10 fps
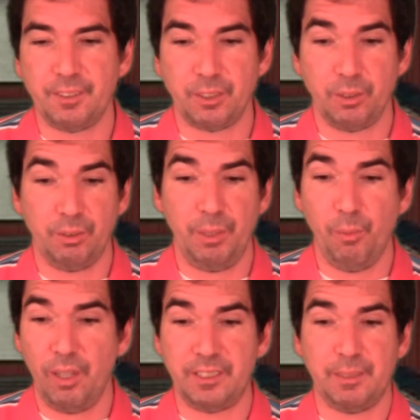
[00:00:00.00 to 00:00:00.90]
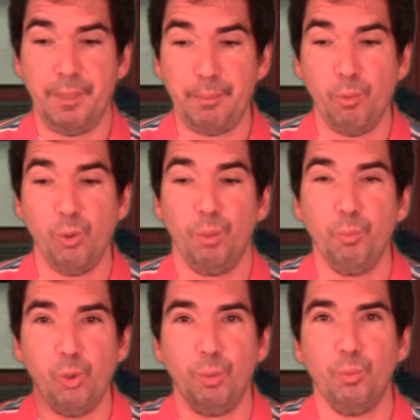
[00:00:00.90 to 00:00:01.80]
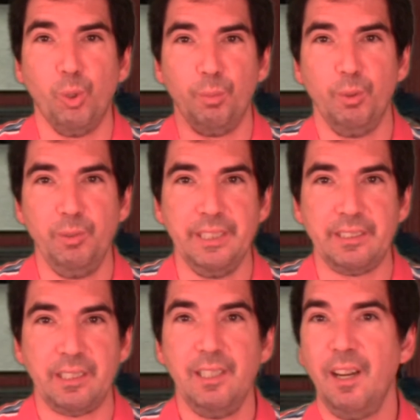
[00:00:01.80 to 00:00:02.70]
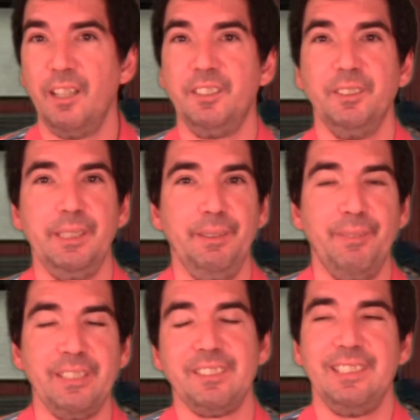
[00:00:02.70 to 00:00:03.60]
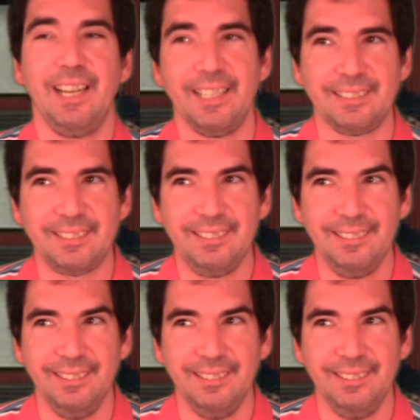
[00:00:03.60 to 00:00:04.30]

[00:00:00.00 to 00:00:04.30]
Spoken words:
so he wants to make more and more and more movies until he eventually dies.